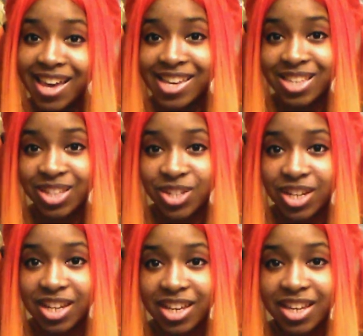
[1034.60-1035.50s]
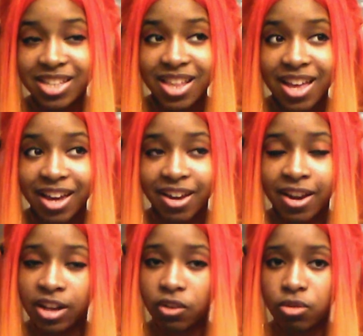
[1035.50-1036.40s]
He's a cheat. He's a liar.
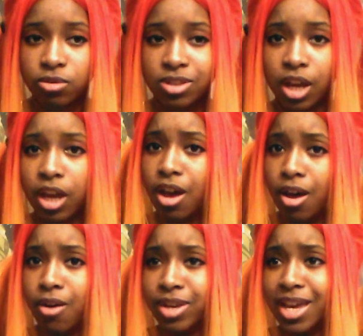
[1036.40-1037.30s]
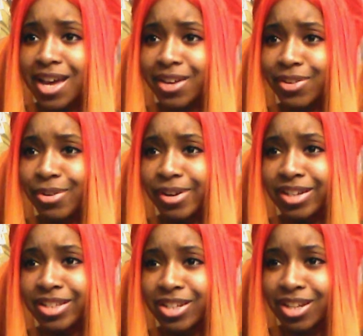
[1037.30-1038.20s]
And everyone's like, oh yeah, you are
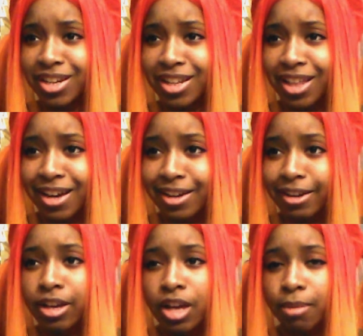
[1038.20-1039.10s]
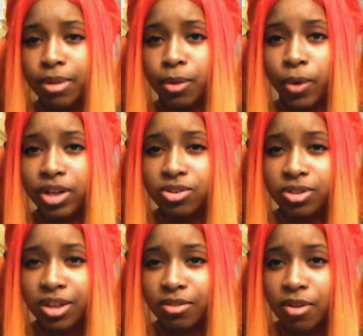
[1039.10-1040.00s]
a cheat and a liar. I'm like, why did you
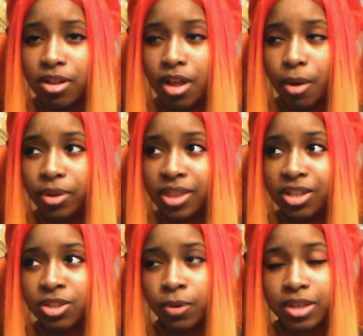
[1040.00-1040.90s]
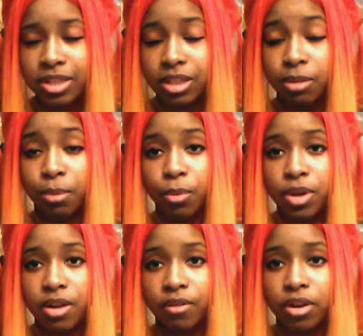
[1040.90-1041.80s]
guys follow along with that so easily? But
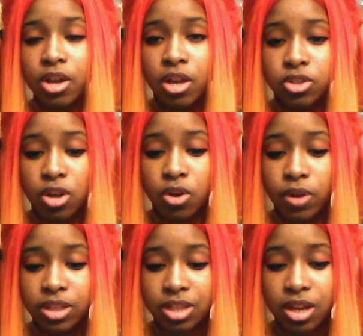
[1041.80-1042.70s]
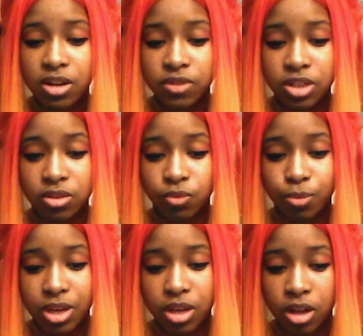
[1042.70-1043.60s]
whatever. So instead of just
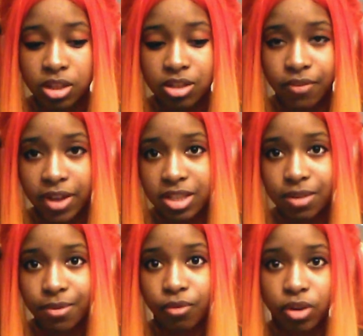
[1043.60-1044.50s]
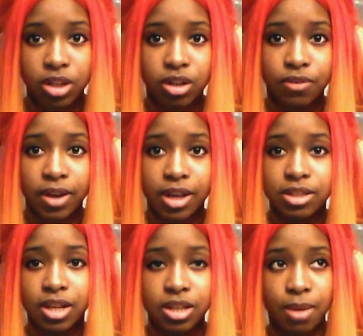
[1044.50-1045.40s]
being on the defensive and ready to fight,
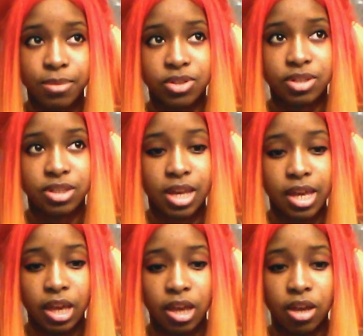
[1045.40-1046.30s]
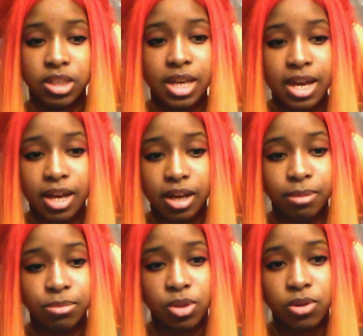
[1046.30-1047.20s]
Saitama's just like, yeah,
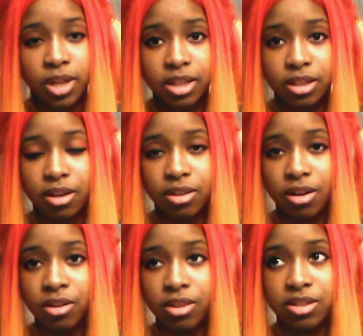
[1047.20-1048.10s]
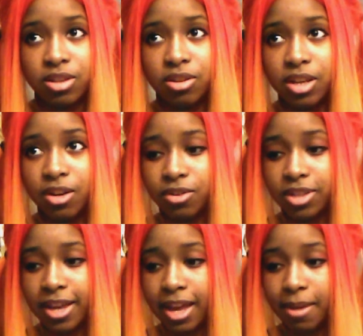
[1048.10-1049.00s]
I'm so glad that all these other heroes
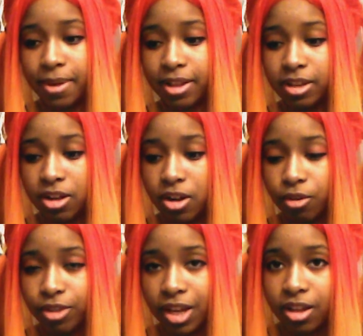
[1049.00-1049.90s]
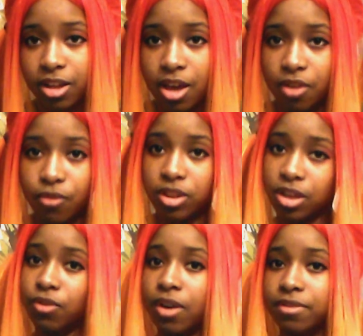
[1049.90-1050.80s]
came and, you know, they
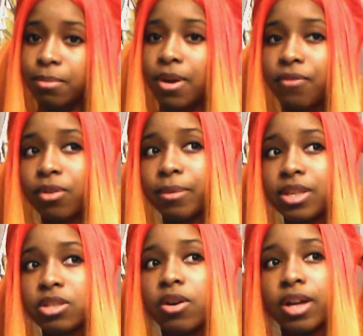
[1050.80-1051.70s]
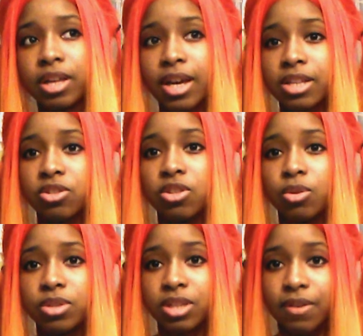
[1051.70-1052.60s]
really roughed him up for me. So all I had to
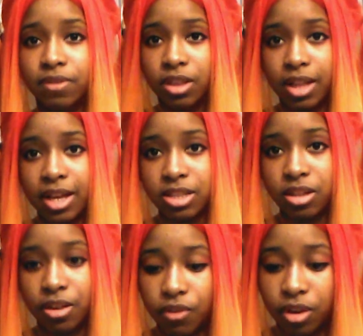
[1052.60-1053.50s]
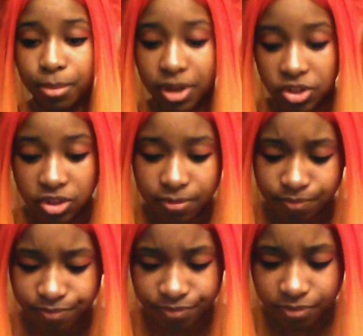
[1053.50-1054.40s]
do was give the last delivering punch.
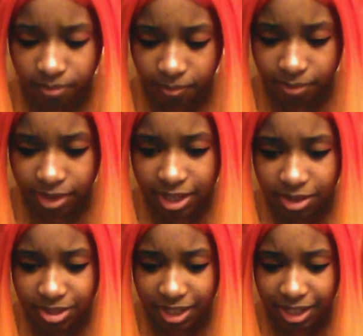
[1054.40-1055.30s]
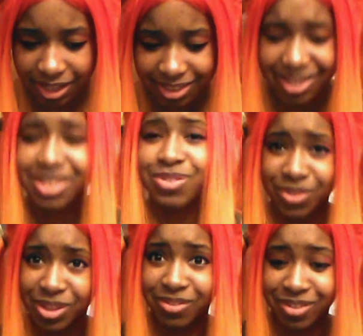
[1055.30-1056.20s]
And I was like, that's
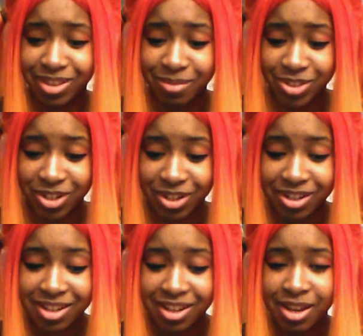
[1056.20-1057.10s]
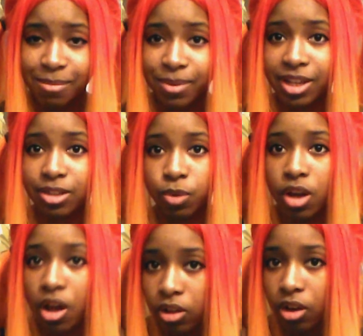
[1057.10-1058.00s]
really, really mature. Because we
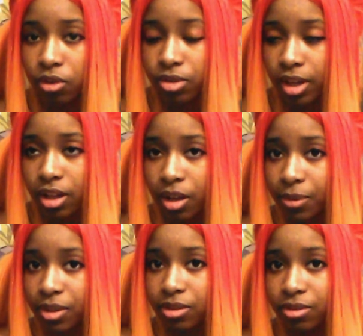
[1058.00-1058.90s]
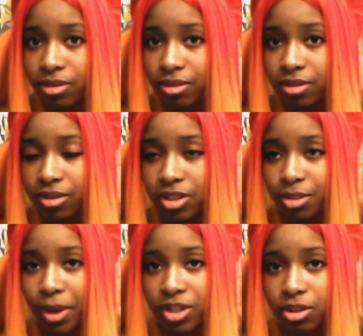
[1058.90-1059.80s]
all know Saitama, you
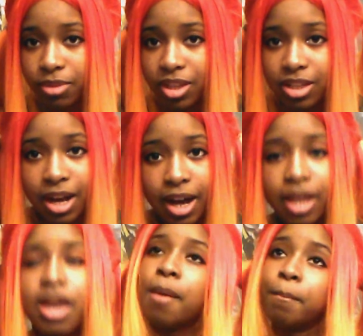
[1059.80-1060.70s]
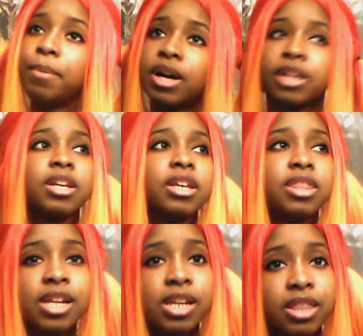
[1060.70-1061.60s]
just punch him and they die. But
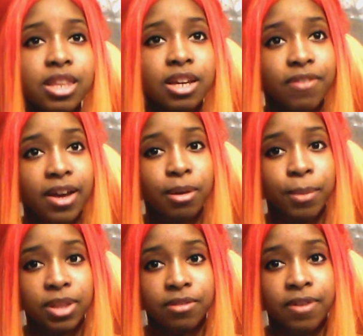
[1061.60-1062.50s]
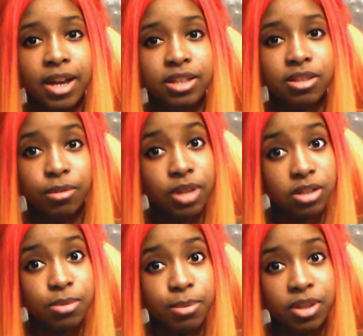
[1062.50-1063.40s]
they didn't think about the fact, the
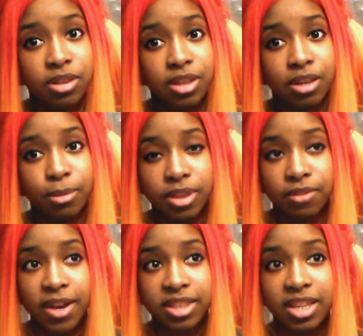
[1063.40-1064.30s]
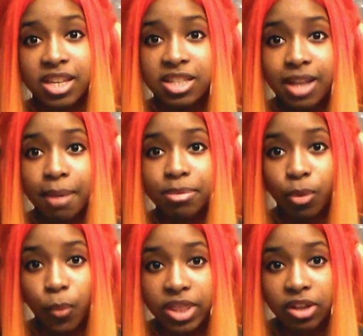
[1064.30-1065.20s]
townspeople didn't think about the fact that he stopped
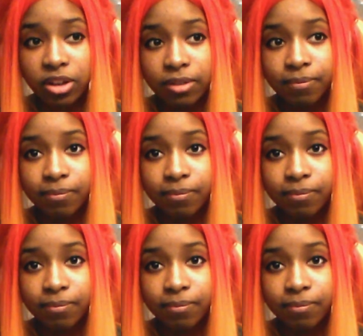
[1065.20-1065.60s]
the weather.